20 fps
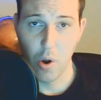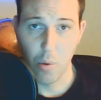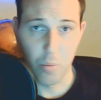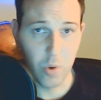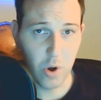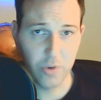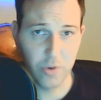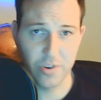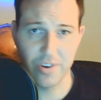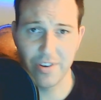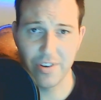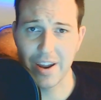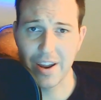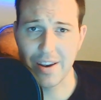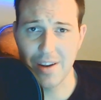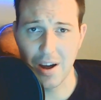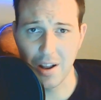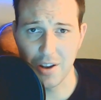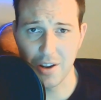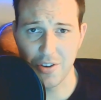ROSA
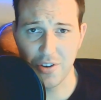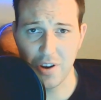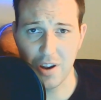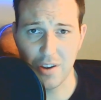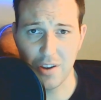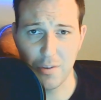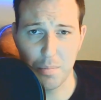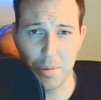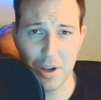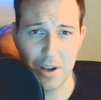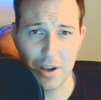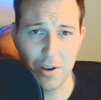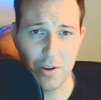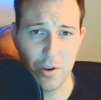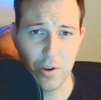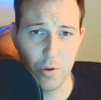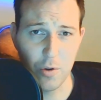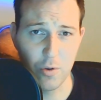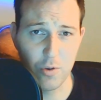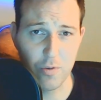technology is being
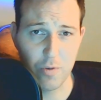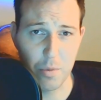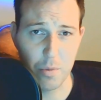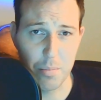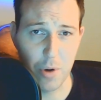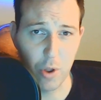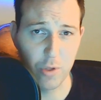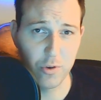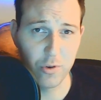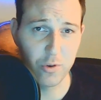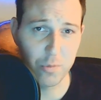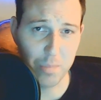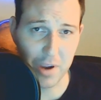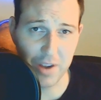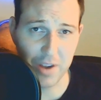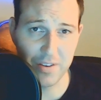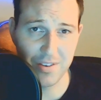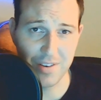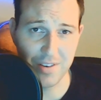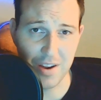used for both
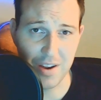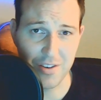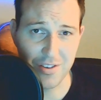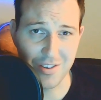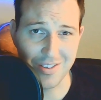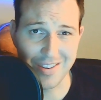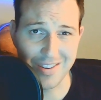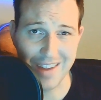space stations